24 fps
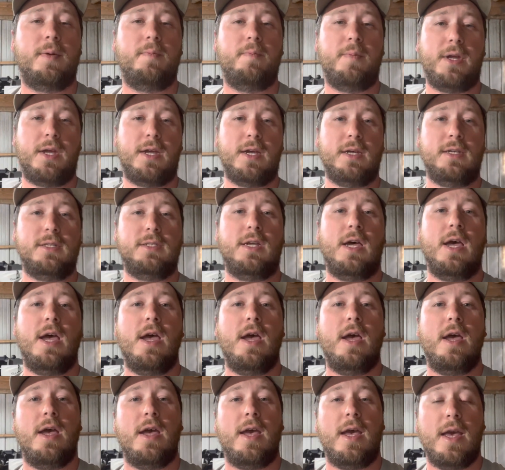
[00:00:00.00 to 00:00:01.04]
Because
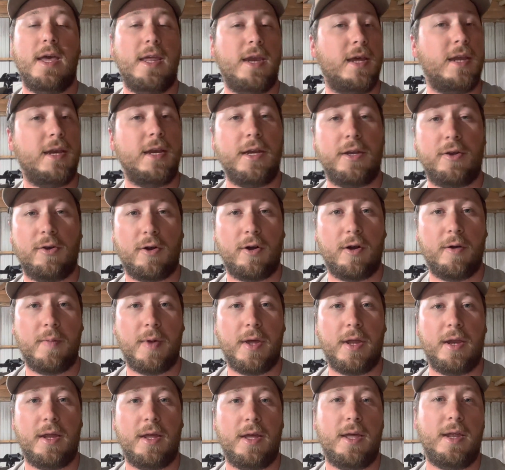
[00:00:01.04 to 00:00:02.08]
in any
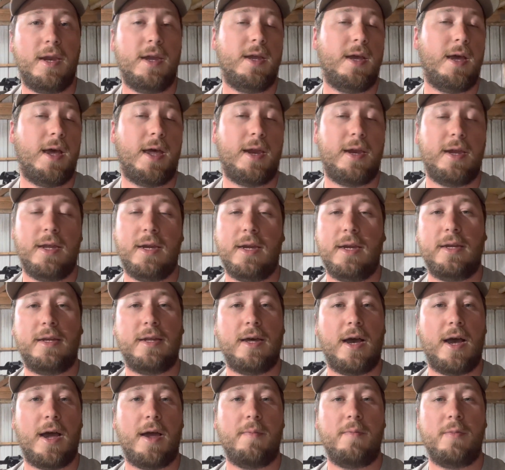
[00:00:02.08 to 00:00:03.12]
tournament, at any
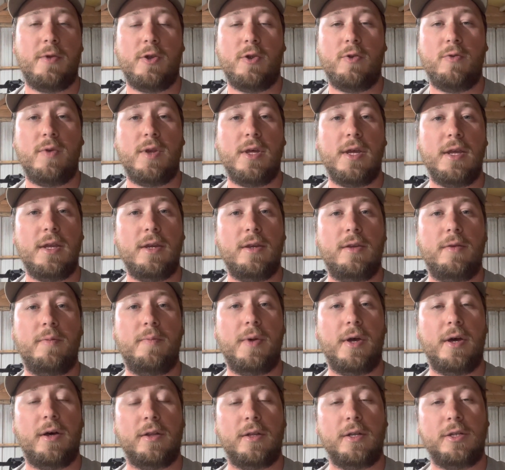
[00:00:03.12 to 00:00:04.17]
time, you need to be
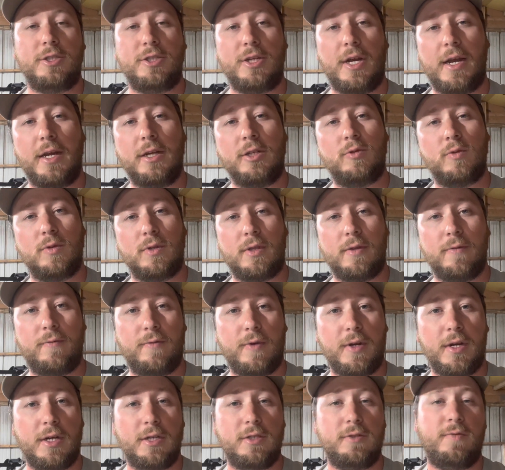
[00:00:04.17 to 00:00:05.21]
able to change with the
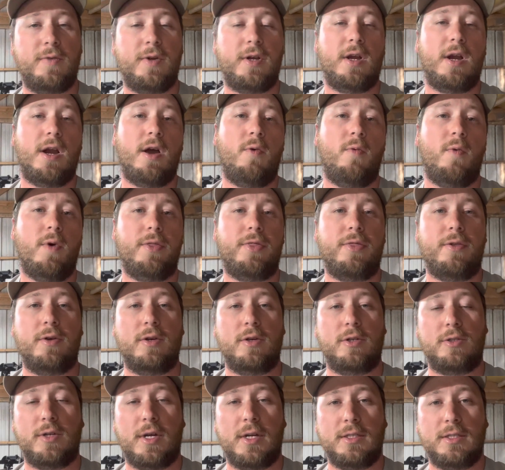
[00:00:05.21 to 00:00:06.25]
fish, figure out what they're
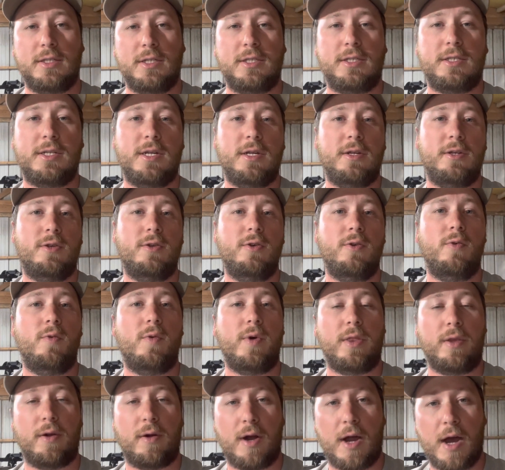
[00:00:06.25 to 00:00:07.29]
transitioning to,
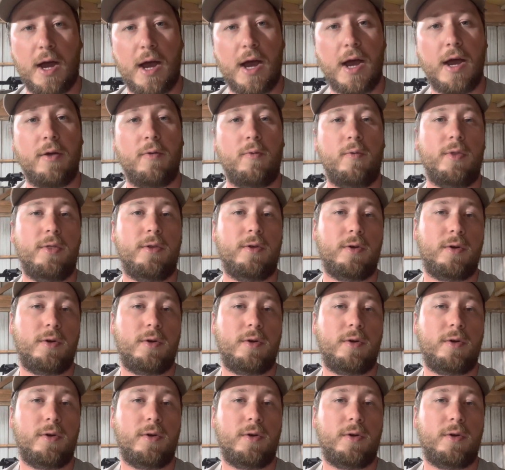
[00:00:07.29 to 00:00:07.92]
when they're hot, when